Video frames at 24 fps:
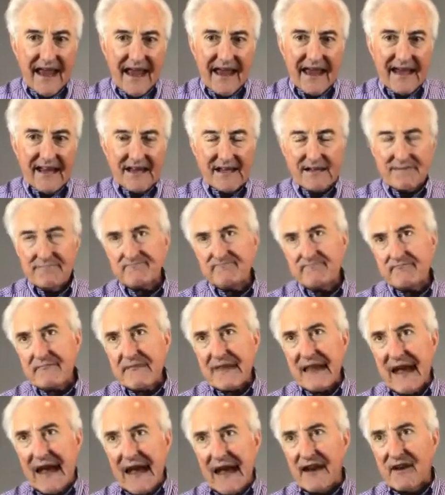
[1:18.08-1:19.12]
And
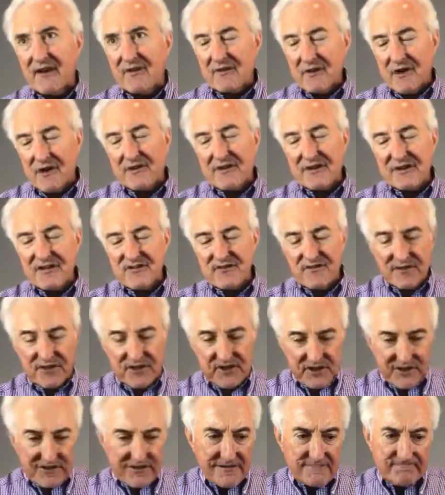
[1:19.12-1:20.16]
I don't know this for
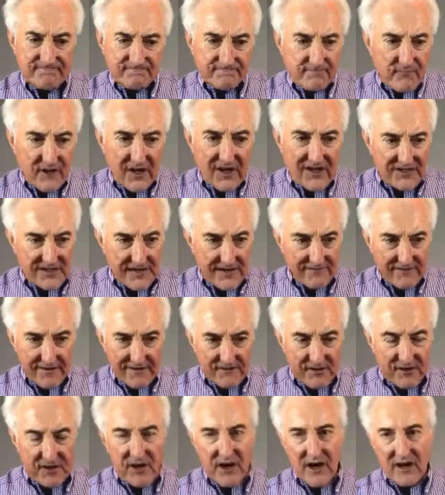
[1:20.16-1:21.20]
sure because I've
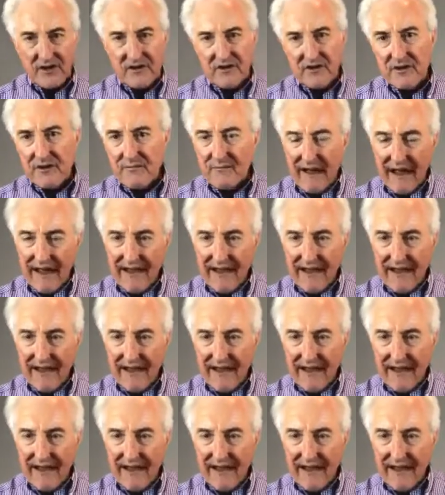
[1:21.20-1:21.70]
never talked to them.